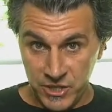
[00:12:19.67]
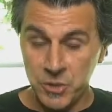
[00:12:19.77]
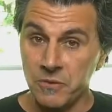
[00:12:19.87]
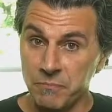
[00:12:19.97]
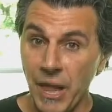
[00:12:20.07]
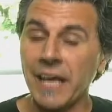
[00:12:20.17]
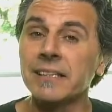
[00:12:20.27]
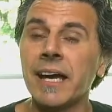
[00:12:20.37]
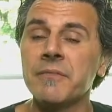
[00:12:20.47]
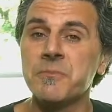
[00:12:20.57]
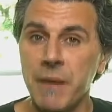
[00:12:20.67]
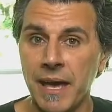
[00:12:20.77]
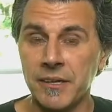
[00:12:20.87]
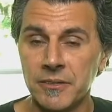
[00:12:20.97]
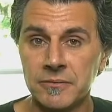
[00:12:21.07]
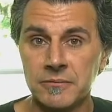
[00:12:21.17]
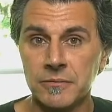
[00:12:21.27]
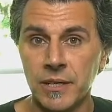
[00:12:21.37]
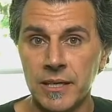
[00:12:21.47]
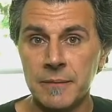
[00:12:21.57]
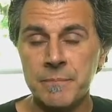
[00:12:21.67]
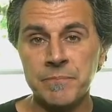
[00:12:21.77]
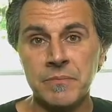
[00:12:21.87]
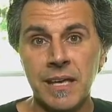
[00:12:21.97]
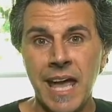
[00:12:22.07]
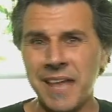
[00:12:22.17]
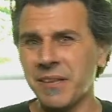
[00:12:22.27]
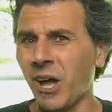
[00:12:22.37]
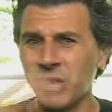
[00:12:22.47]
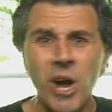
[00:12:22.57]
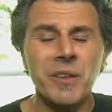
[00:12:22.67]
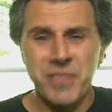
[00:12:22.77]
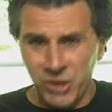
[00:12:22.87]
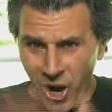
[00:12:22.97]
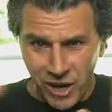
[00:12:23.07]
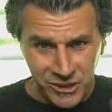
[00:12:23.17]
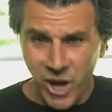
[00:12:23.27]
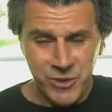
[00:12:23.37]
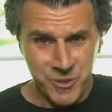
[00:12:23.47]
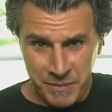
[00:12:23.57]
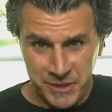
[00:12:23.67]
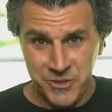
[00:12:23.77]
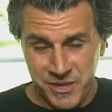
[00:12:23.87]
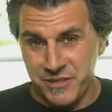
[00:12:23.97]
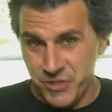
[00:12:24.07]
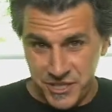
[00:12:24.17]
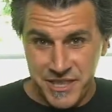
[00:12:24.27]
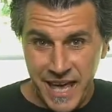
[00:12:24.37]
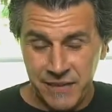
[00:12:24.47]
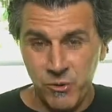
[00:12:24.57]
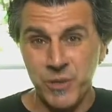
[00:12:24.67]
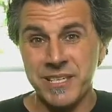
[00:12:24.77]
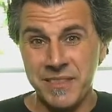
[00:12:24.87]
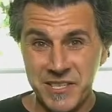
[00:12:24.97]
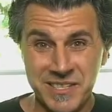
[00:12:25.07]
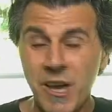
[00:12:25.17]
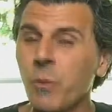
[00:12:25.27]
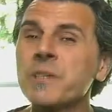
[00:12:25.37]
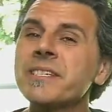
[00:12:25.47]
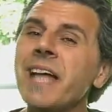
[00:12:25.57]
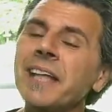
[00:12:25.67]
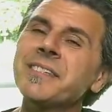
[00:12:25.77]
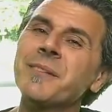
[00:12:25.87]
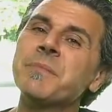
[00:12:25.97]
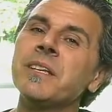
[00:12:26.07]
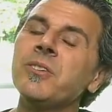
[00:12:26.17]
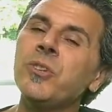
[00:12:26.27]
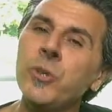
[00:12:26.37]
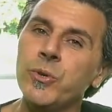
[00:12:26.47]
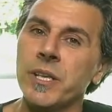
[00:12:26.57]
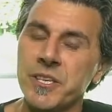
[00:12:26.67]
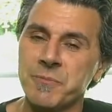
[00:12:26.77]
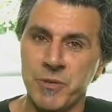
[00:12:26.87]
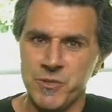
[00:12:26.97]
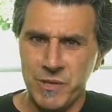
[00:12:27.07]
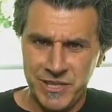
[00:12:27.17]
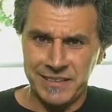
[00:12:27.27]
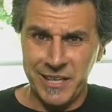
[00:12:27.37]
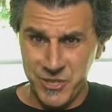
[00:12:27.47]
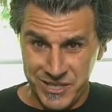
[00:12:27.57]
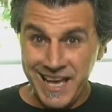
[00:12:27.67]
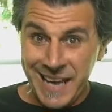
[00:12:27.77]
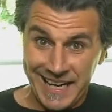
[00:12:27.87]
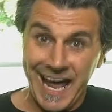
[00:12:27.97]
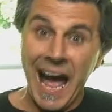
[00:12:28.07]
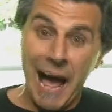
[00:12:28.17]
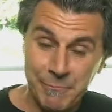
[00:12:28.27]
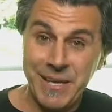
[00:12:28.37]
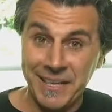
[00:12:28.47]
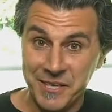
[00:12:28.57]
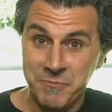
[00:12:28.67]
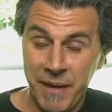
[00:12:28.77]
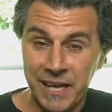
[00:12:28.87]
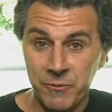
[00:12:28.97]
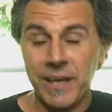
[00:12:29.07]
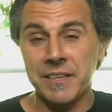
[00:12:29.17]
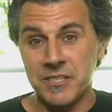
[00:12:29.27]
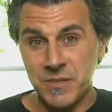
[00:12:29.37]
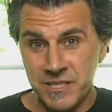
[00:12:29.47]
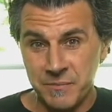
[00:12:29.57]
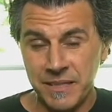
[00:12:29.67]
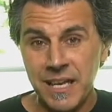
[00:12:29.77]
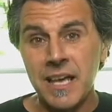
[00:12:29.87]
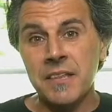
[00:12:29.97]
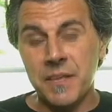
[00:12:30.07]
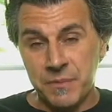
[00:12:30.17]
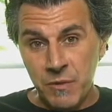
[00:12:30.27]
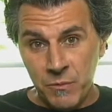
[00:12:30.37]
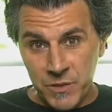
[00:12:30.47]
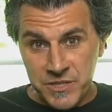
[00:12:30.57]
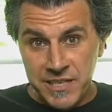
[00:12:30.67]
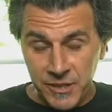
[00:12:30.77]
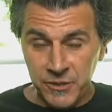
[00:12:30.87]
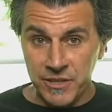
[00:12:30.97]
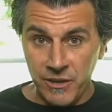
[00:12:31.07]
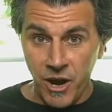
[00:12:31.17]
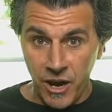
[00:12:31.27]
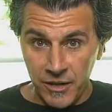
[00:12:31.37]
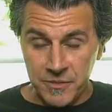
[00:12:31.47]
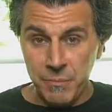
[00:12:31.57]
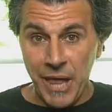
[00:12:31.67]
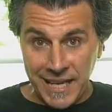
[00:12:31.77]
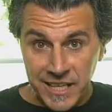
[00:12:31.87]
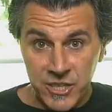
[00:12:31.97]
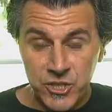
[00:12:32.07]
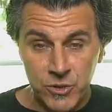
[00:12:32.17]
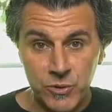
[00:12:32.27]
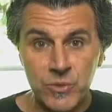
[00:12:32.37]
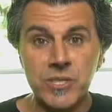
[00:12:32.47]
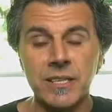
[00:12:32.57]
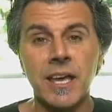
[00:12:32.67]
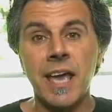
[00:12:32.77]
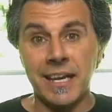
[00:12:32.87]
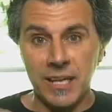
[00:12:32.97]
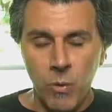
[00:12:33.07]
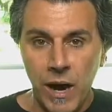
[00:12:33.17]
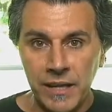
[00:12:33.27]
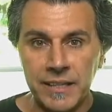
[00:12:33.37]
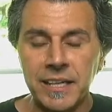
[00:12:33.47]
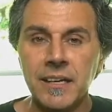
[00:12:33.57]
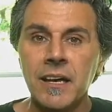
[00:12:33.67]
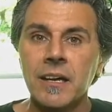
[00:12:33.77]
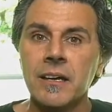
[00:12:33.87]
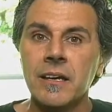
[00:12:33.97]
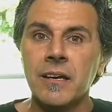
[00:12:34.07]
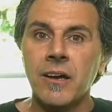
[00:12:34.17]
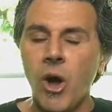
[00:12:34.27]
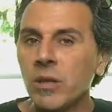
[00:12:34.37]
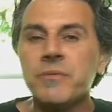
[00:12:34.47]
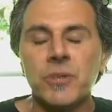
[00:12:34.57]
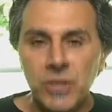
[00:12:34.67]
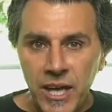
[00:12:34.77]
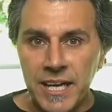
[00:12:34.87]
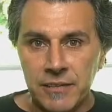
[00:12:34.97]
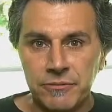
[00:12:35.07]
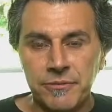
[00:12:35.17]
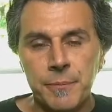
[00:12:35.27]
of Black Lives Matter, right? And a larger picture than just that, of course. And this was not something new to this person. It wasn't like they just kind of hopped on this bandwagon. This was something that was dear to their heart, Black issues and equality, all of their life.